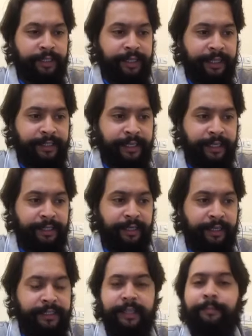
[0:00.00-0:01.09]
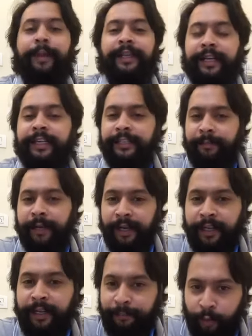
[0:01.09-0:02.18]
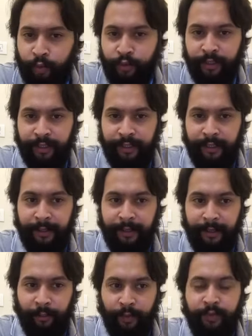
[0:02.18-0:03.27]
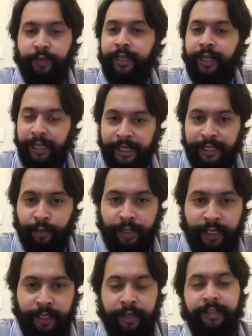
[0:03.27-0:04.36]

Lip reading: Siddiqui said, it's a multidisciplinary approach which we really need to take care.